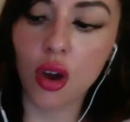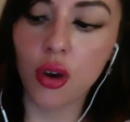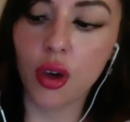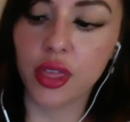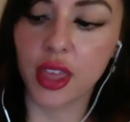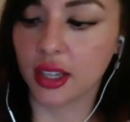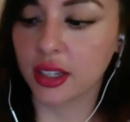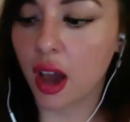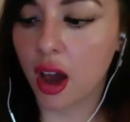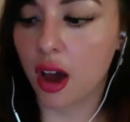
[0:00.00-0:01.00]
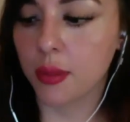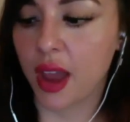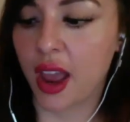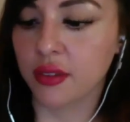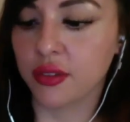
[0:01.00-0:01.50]
they can come
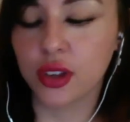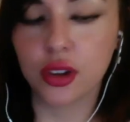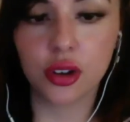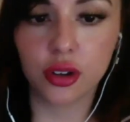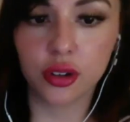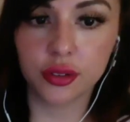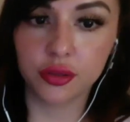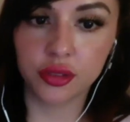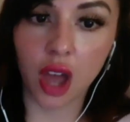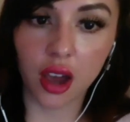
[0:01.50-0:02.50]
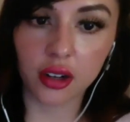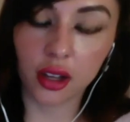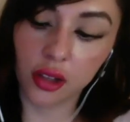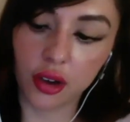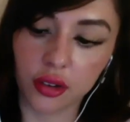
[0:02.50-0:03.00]
and feel not
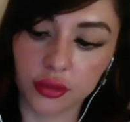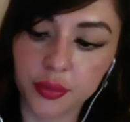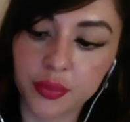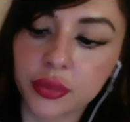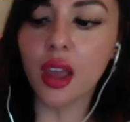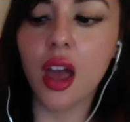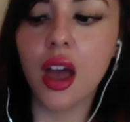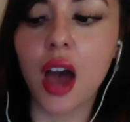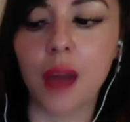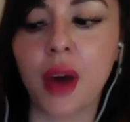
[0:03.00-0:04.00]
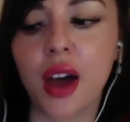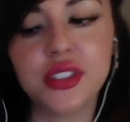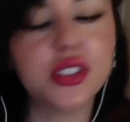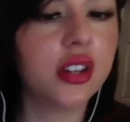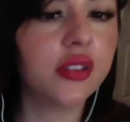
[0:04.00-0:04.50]
alone. And
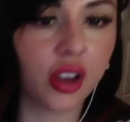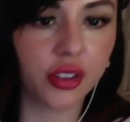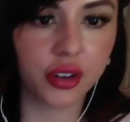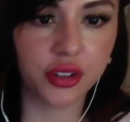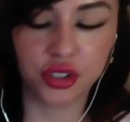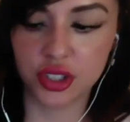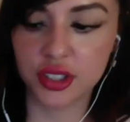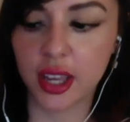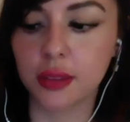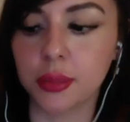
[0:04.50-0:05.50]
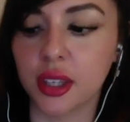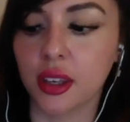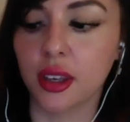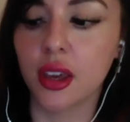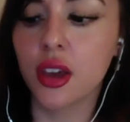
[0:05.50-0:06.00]
positive others just like
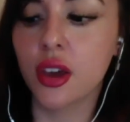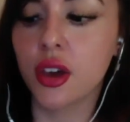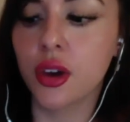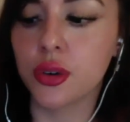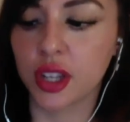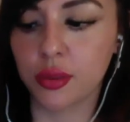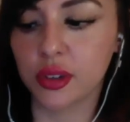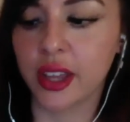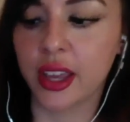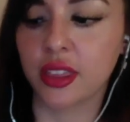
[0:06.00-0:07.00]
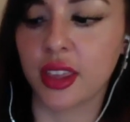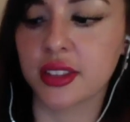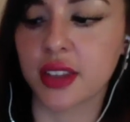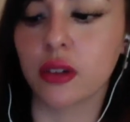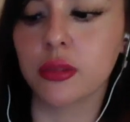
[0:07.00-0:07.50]
me who can relate
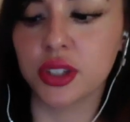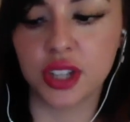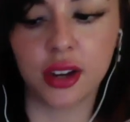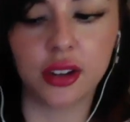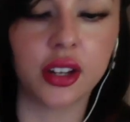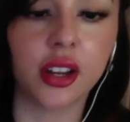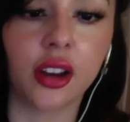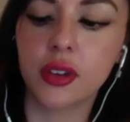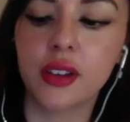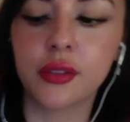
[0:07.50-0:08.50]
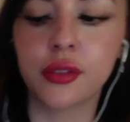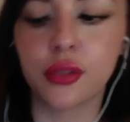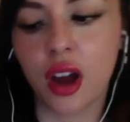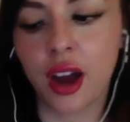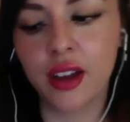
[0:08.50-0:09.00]
things I will be sharing here.
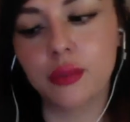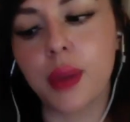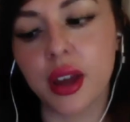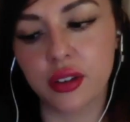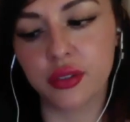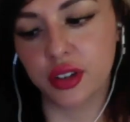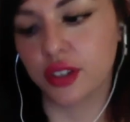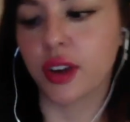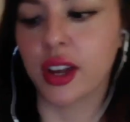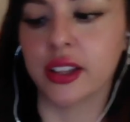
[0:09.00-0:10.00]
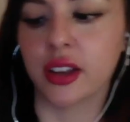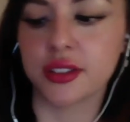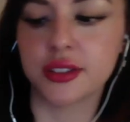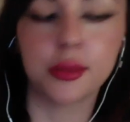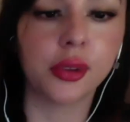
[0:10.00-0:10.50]
For I have benefited greatly on
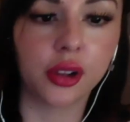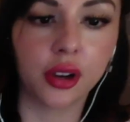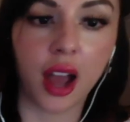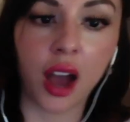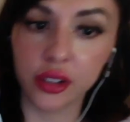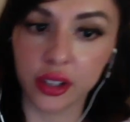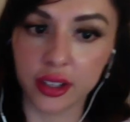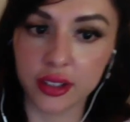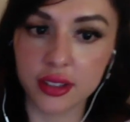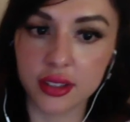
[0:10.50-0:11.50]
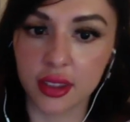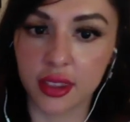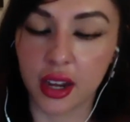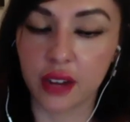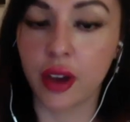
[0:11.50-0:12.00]
similar outlets
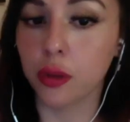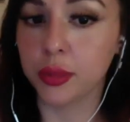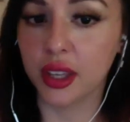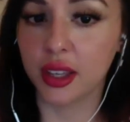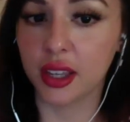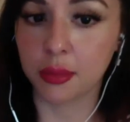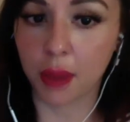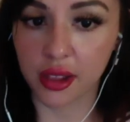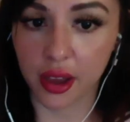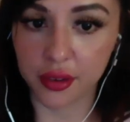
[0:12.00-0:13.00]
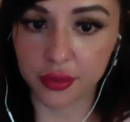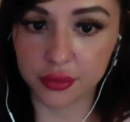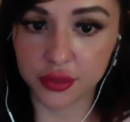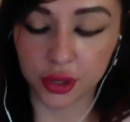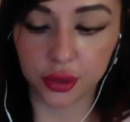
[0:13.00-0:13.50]
that have helped me in my life
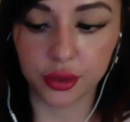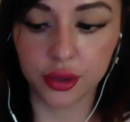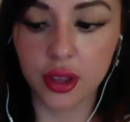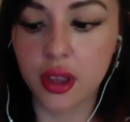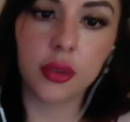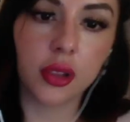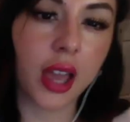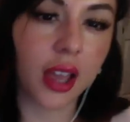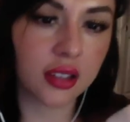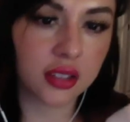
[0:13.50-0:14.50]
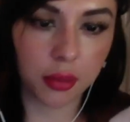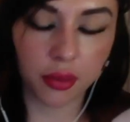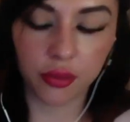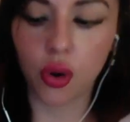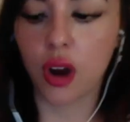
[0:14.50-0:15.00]
too. Like I said
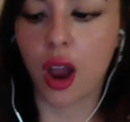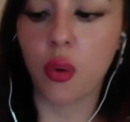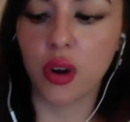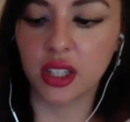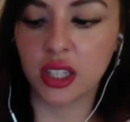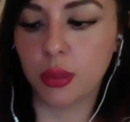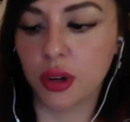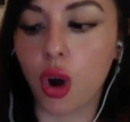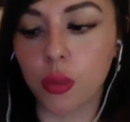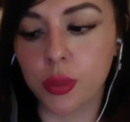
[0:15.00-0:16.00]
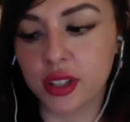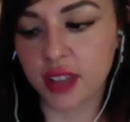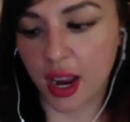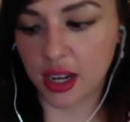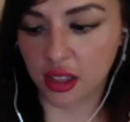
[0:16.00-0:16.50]
before, I want to keep it open
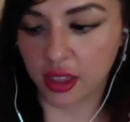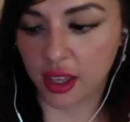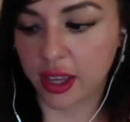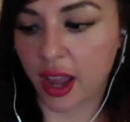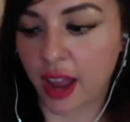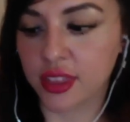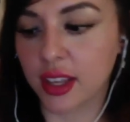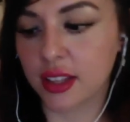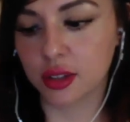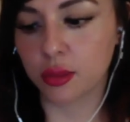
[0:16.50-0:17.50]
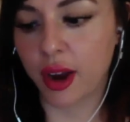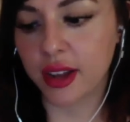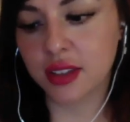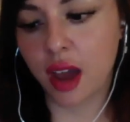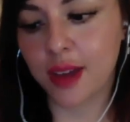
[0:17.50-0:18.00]
to anything. I think it's the right
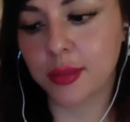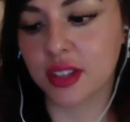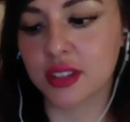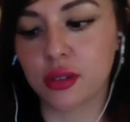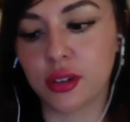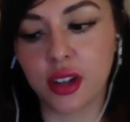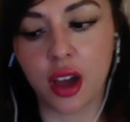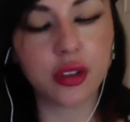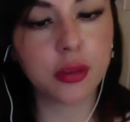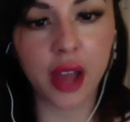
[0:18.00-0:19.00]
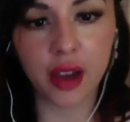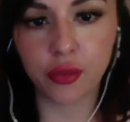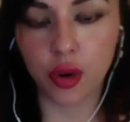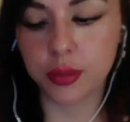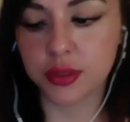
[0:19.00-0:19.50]
time considering other
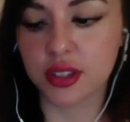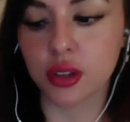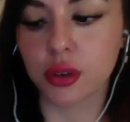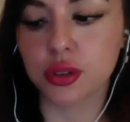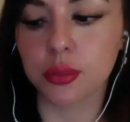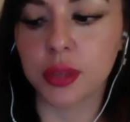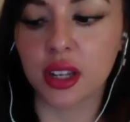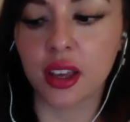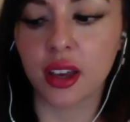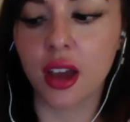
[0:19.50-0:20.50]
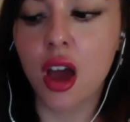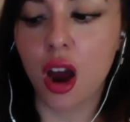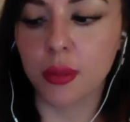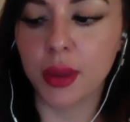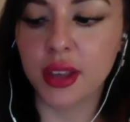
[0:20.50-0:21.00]
platforms and social media
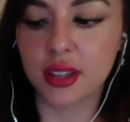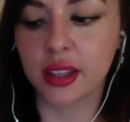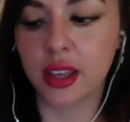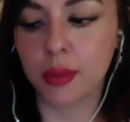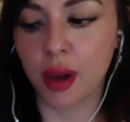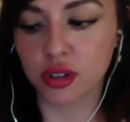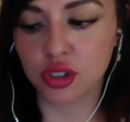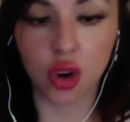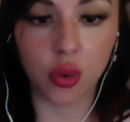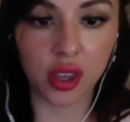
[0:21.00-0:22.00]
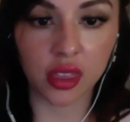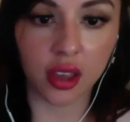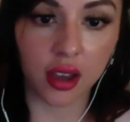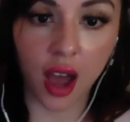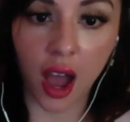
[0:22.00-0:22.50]
are basically about showing
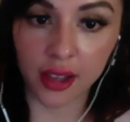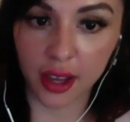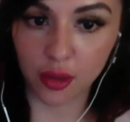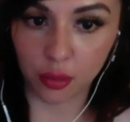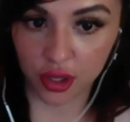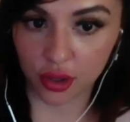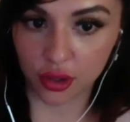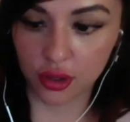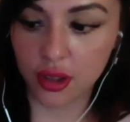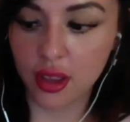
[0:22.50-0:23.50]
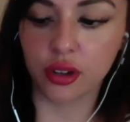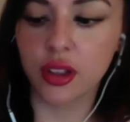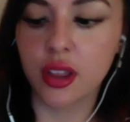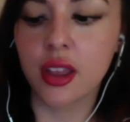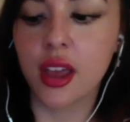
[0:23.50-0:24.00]
the highlight reel,
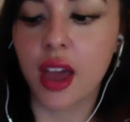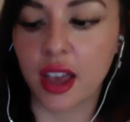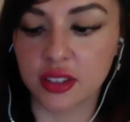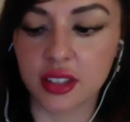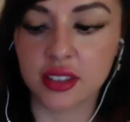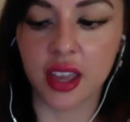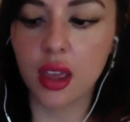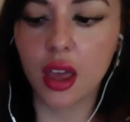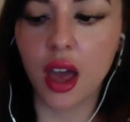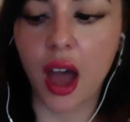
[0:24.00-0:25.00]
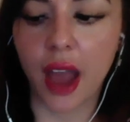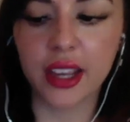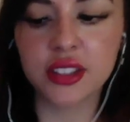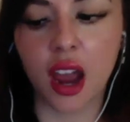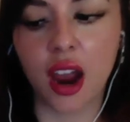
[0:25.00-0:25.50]
as they say. I
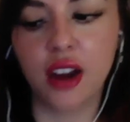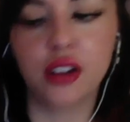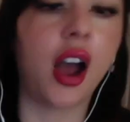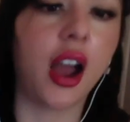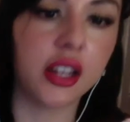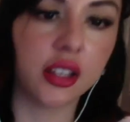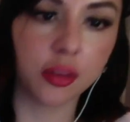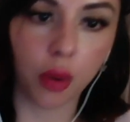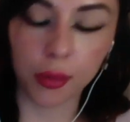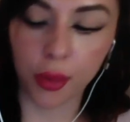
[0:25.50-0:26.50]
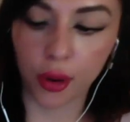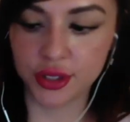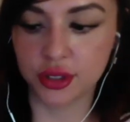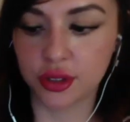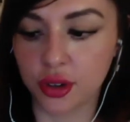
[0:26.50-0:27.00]
get tired of hiding the more
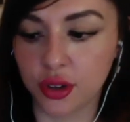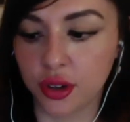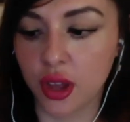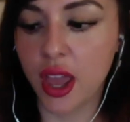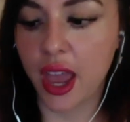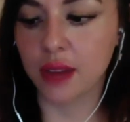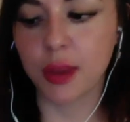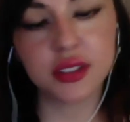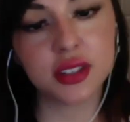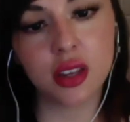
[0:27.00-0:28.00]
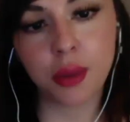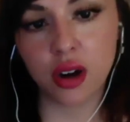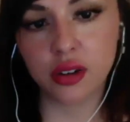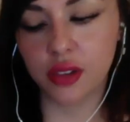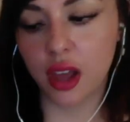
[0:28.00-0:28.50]
personal and messy
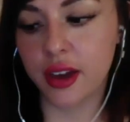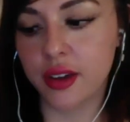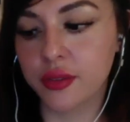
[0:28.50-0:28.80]
part of life.